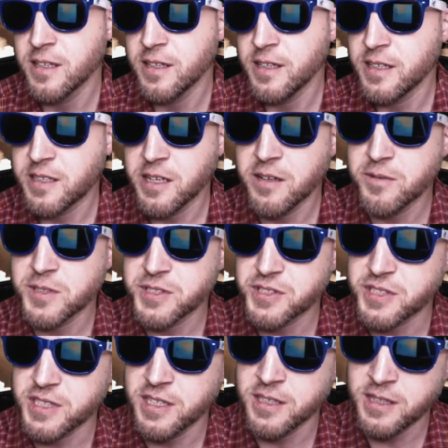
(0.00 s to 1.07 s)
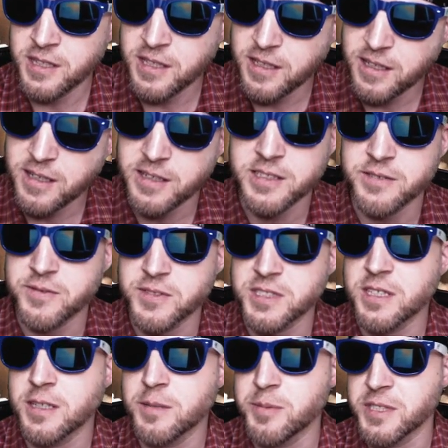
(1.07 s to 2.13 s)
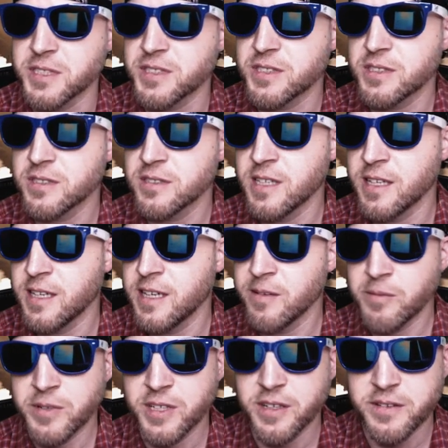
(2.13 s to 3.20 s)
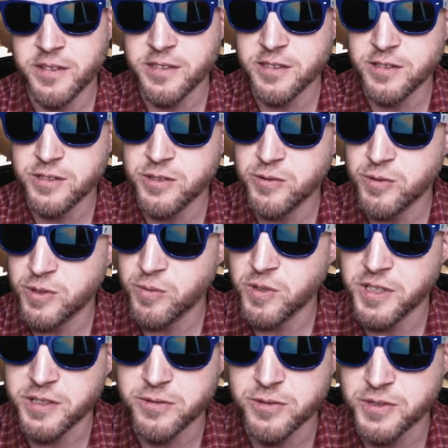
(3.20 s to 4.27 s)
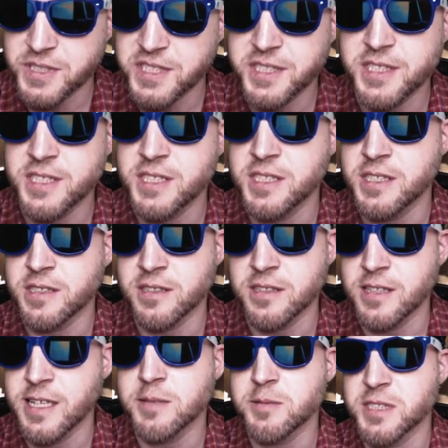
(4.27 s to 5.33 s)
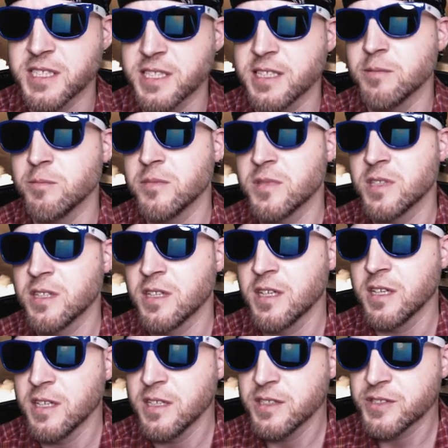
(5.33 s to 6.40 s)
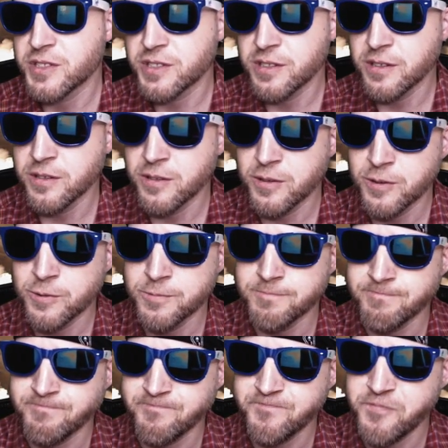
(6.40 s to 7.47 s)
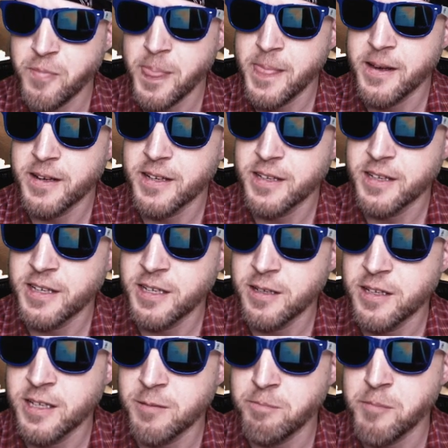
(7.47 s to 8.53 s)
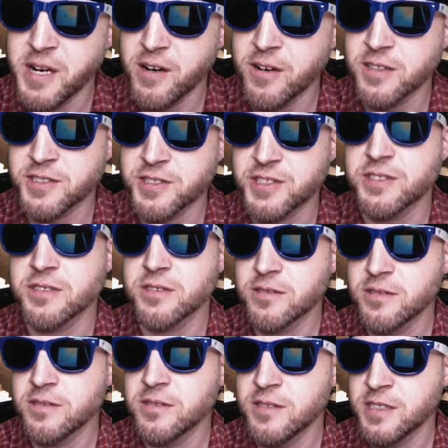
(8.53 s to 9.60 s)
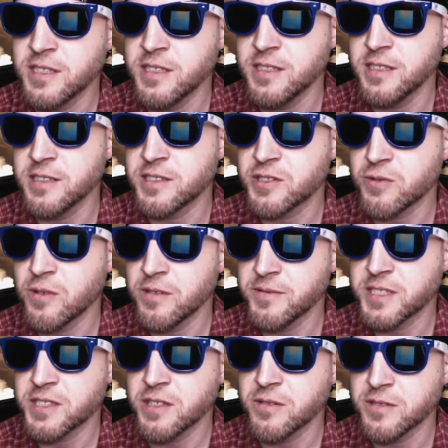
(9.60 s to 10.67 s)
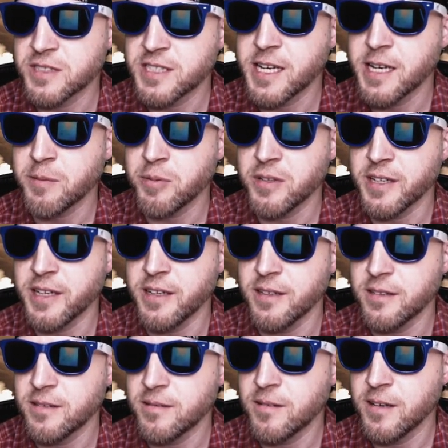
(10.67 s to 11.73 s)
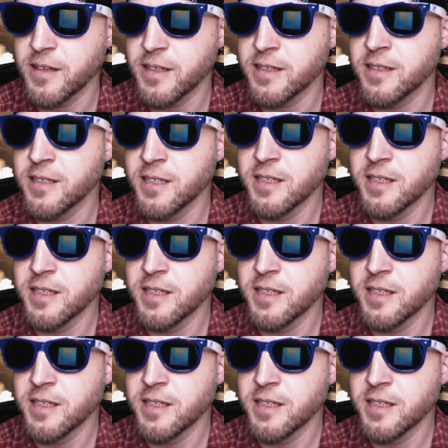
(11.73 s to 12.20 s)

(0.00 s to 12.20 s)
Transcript: it covers a lot of different topics that have nothing to do with what you will see in the lab exam. So it merits it's sort of its own attack plan, right?